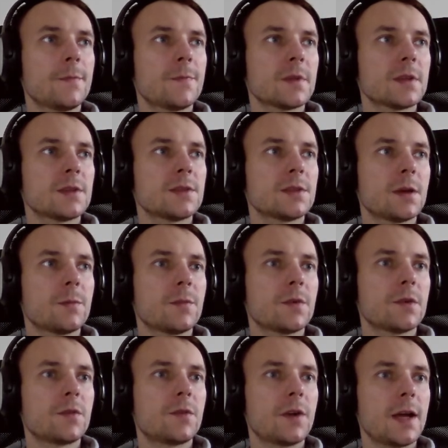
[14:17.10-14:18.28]
some
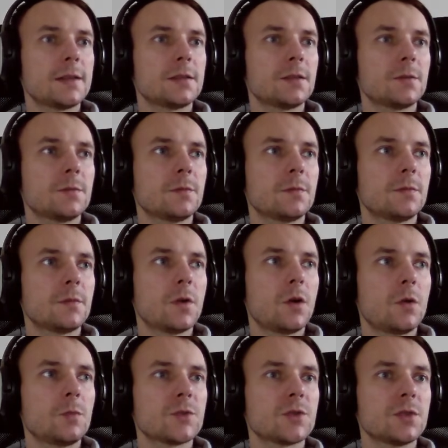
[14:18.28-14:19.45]
random
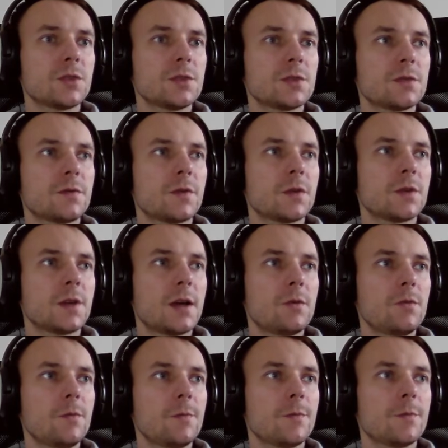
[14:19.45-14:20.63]
options for now,
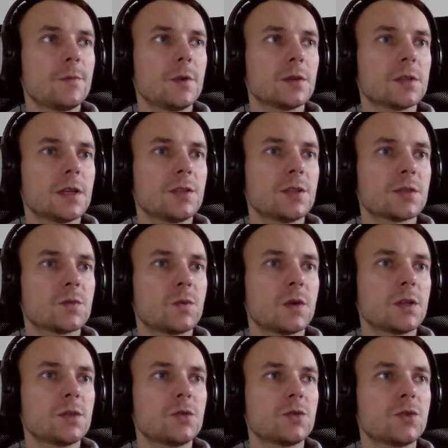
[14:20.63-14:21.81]
because I just
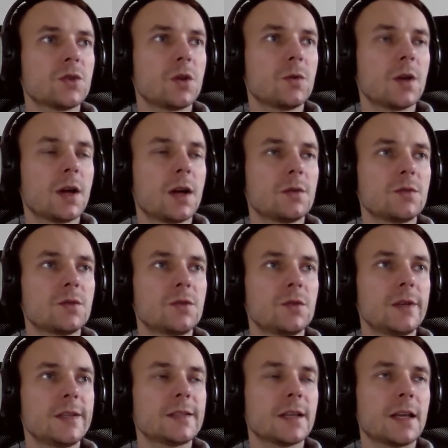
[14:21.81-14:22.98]
want to show you how to do
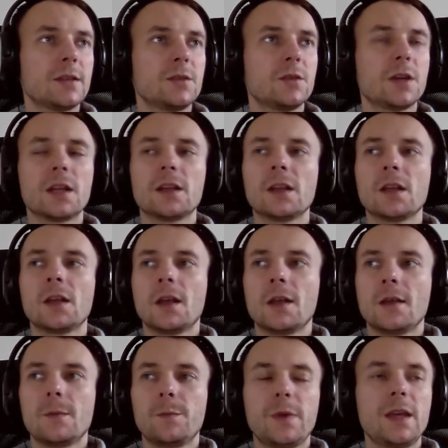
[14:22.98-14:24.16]
it, and you can
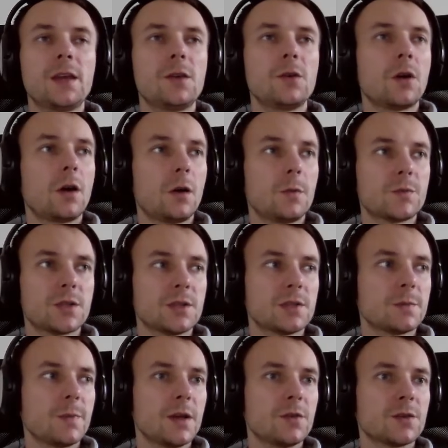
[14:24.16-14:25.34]
pick your options
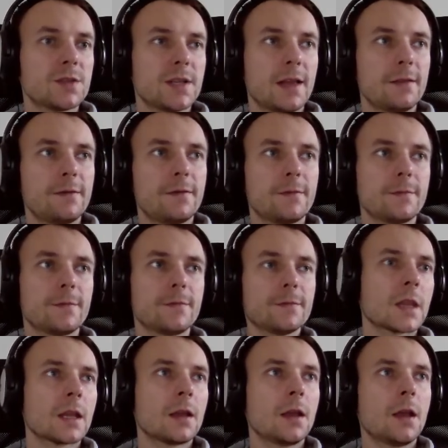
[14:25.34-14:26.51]
by yourself.
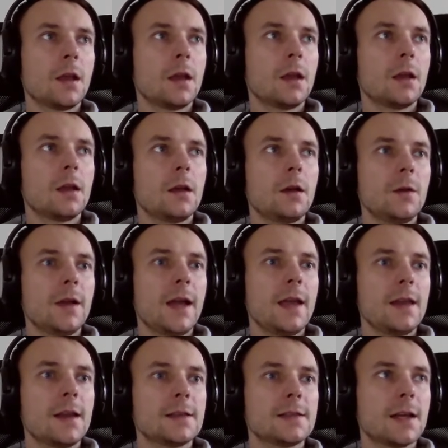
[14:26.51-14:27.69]
Okay,
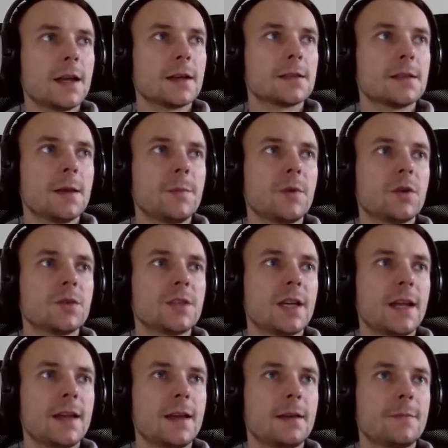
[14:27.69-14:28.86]
let's accept
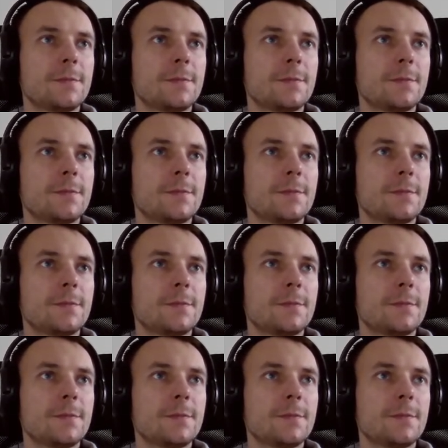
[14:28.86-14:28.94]
Cortana.